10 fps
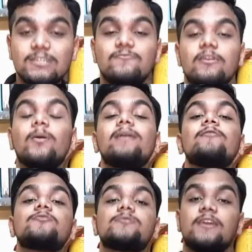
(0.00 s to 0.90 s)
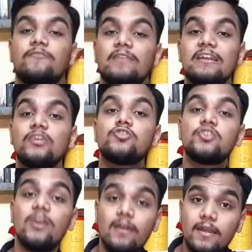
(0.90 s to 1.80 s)
this video and you should definitely
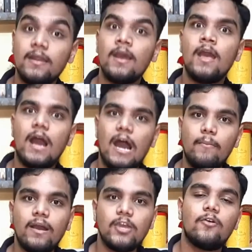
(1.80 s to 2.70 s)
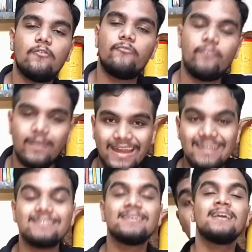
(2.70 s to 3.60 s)
share it among your friends.